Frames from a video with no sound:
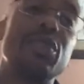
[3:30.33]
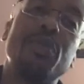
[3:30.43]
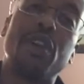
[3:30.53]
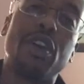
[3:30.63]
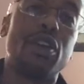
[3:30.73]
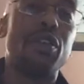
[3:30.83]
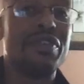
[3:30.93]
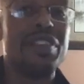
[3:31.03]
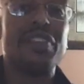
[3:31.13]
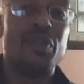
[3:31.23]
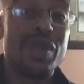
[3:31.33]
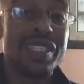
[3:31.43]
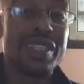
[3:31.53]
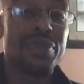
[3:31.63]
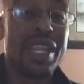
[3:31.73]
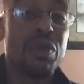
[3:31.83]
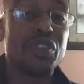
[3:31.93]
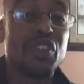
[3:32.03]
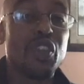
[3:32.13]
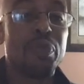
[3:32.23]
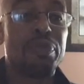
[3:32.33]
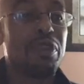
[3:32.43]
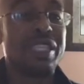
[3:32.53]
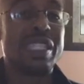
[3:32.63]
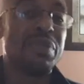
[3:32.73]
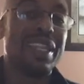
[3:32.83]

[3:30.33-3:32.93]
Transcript: tomorrow. It wasn't something that was too pressing. But